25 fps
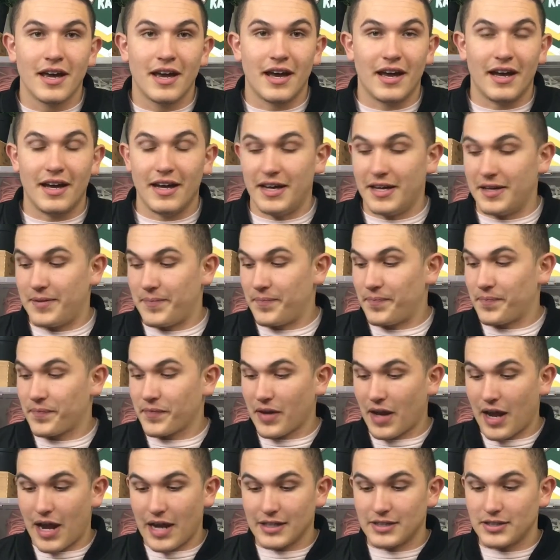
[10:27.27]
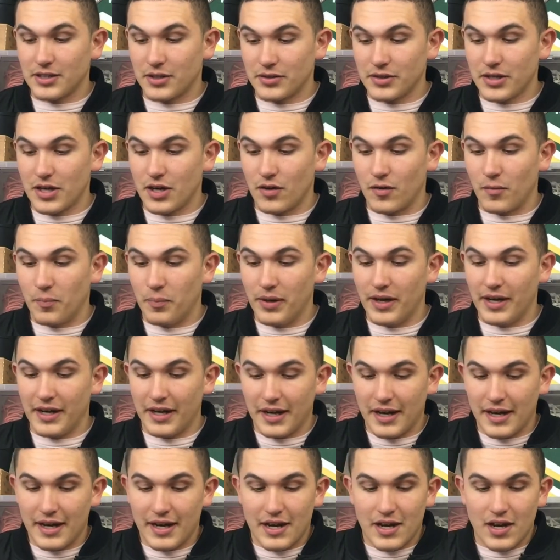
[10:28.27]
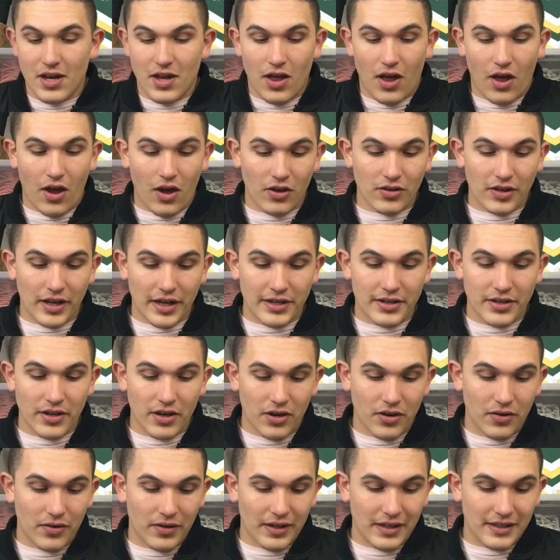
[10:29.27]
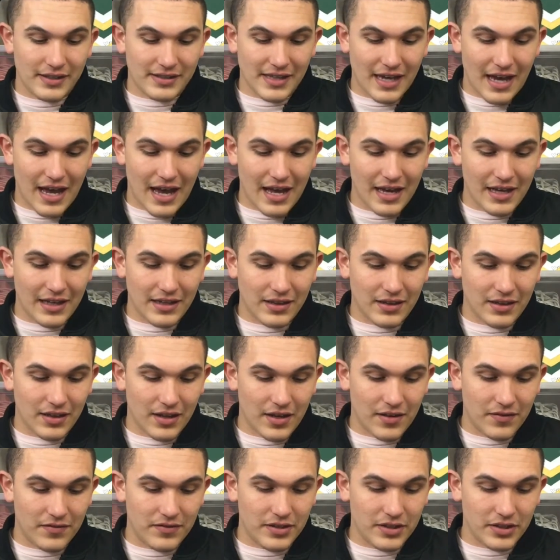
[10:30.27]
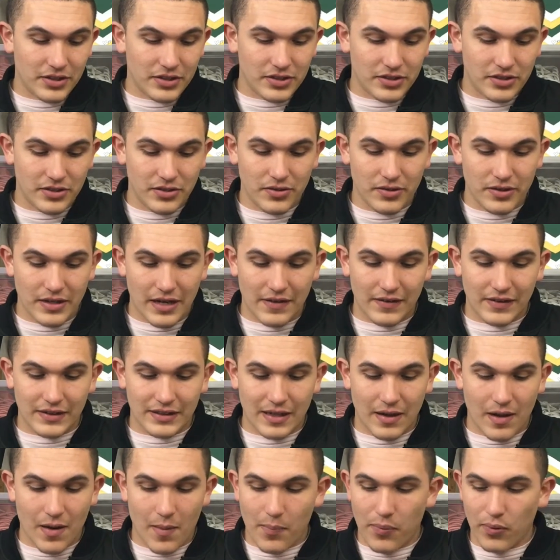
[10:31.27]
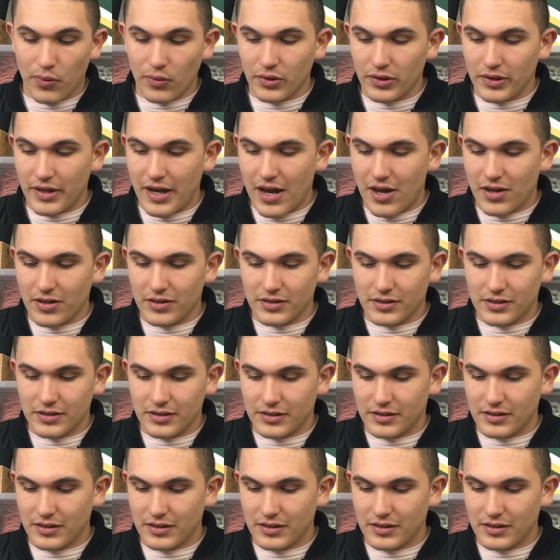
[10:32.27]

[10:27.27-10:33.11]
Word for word: Um, I don't know, but all I know is I love this shoe, and every time I pull it out,